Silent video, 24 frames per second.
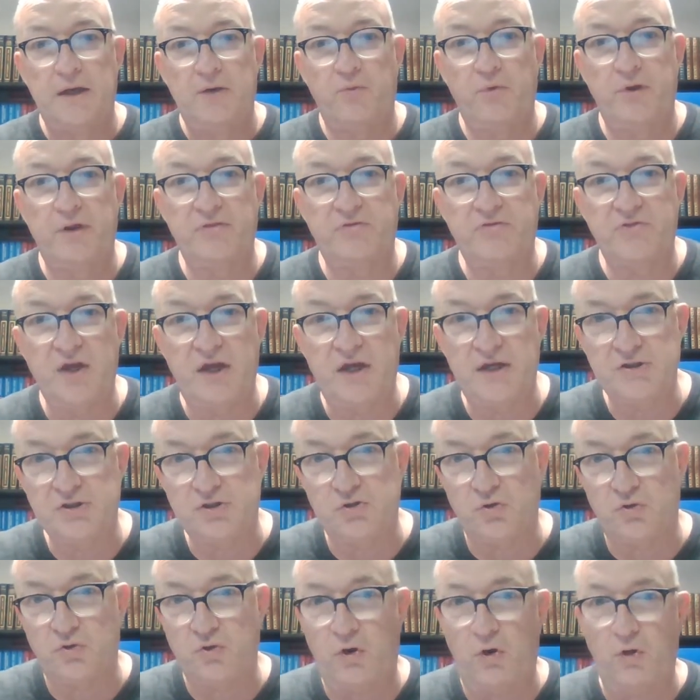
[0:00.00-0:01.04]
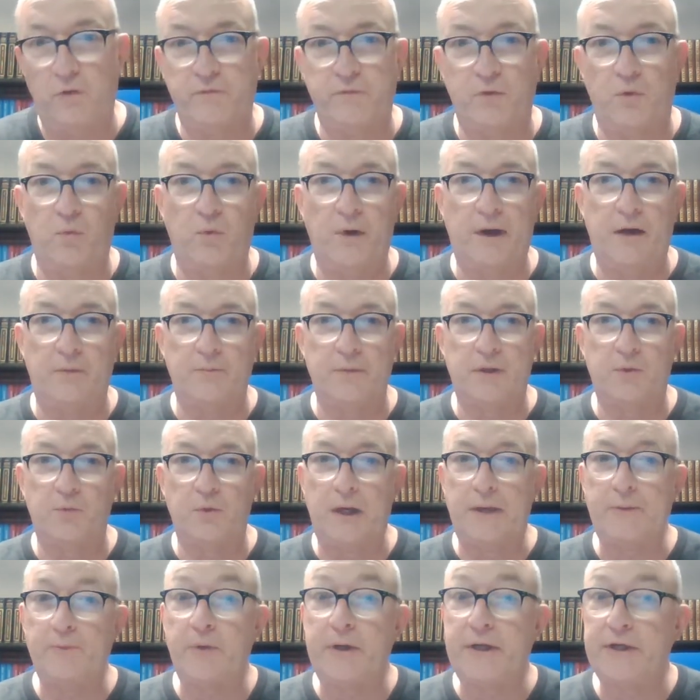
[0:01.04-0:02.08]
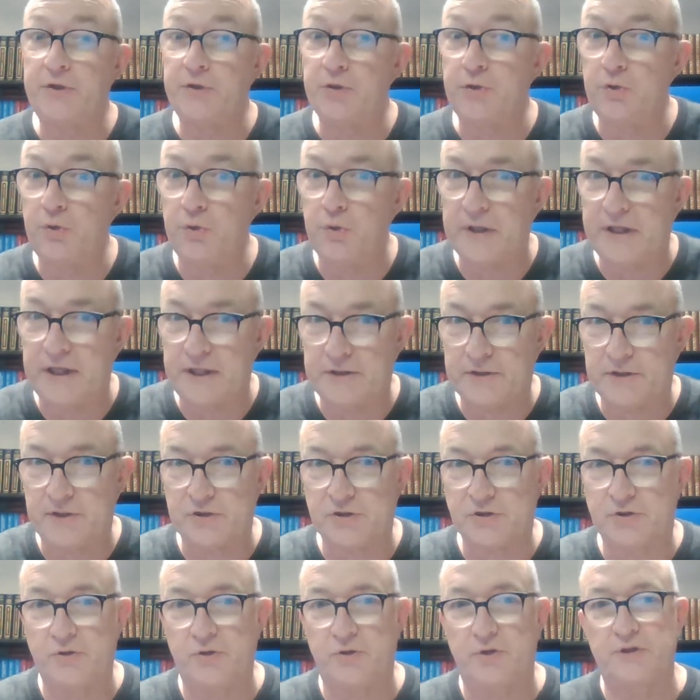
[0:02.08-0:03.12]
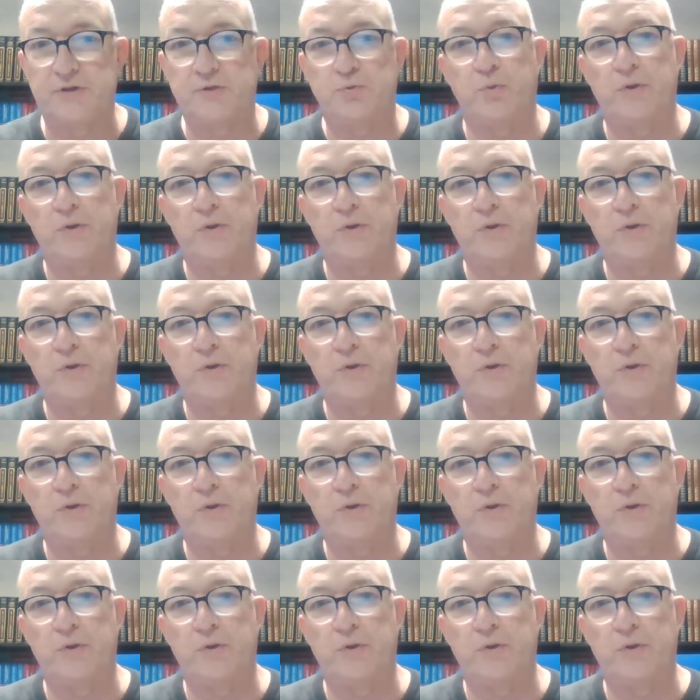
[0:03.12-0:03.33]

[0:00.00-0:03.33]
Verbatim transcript: when things look overwhelming, when we do get discouraged,